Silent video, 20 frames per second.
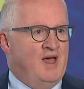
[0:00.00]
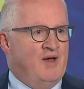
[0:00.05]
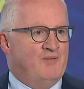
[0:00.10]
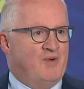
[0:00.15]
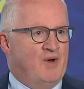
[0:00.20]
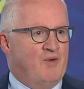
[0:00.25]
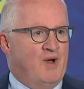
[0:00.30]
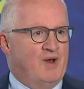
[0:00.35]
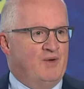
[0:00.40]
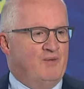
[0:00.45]

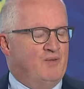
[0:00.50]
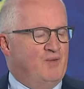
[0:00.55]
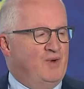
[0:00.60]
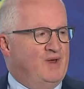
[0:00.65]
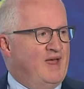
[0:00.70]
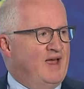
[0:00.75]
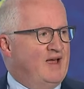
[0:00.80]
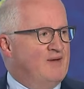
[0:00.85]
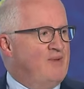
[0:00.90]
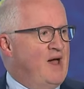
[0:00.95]
But when we
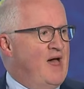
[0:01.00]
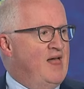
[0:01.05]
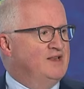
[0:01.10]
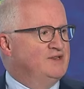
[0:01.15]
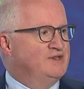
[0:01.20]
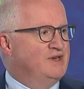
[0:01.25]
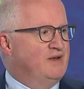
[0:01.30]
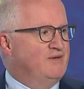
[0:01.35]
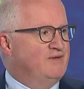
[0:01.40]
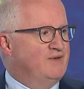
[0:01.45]
take a balance
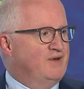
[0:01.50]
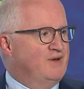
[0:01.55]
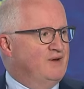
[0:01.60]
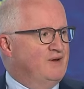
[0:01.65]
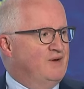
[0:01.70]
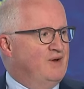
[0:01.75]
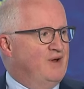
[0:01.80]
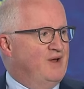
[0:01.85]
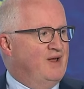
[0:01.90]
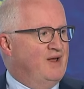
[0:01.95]
sheet
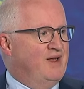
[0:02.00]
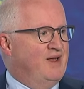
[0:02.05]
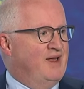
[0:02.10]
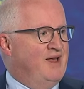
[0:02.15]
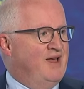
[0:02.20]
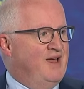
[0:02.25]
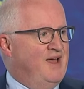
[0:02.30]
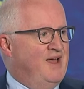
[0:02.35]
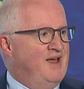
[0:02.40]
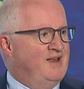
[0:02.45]
view,
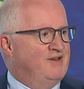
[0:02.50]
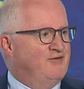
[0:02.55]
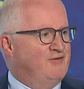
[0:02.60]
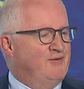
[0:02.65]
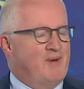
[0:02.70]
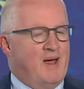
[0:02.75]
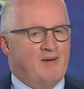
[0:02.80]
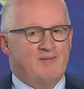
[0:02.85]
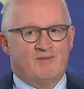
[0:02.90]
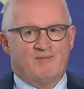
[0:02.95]
to
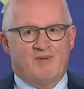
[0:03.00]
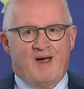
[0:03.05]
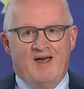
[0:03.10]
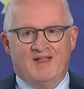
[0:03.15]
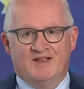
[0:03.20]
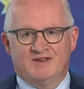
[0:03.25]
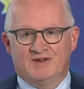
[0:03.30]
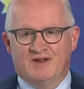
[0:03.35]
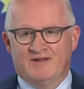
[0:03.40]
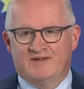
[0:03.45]
remember
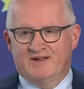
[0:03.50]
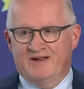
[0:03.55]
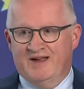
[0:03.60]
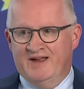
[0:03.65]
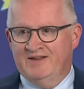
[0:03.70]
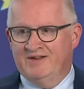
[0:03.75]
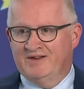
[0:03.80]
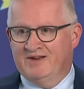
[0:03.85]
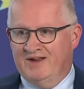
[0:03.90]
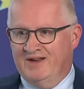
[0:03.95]
balance sheets are
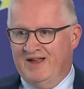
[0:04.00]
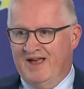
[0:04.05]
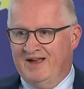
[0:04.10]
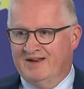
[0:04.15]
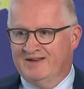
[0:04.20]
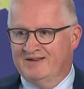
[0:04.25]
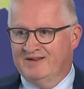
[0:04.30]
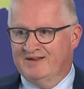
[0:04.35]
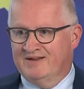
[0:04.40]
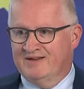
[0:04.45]

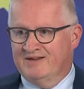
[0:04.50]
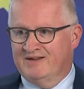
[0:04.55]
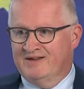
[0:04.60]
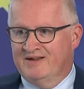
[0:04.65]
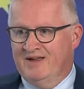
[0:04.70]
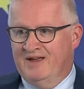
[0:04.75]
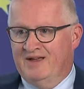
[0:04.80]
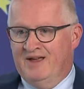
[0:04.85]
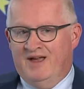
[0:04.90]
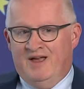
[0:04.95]
interconnected.
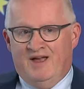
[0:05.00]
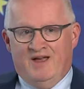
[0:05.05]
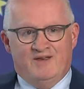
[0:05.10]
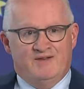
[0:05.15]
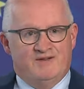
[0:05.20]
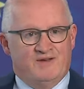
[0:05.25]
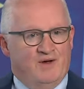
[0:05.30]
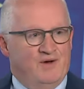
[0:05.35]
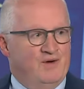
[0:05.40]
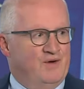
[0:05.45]

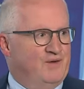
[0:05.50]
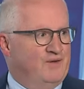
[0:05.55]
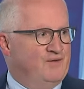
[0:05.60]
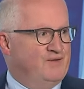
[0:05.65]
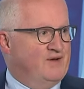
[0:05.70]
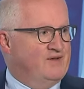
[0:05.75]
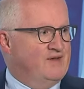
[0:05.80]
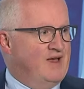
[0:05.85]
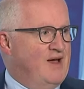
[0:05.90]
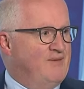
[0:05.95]
So,
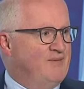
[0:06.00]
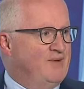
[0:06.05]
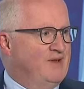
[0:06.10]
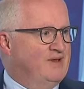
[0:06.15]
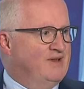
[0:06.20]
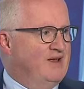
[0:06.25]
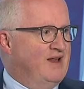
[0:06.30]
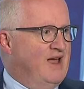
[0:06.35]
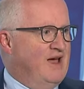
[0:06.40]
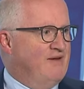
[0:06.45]
for example,
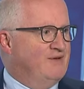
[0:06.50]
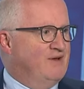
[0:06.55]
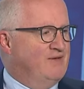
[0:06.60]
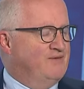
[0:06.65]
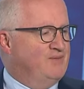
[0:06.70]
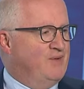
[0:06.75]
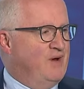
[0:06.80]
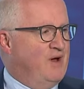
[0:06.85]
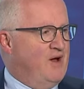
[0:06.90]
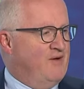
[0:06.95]
the level
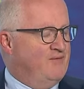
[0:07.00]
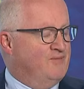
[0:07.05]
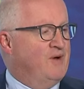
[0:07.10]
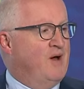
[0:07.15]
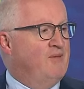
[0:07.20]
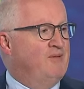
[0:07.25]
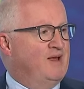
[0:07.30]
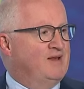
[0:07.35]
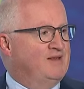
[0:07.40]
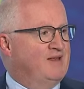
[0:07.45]
of
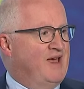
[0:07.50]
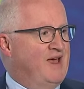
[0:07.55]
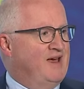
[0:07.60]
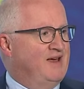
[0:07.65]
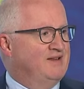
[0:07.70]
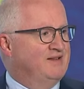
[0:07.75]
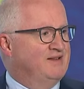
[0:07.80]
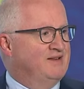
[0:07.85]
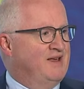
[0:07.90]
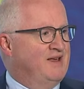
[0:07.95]
public debt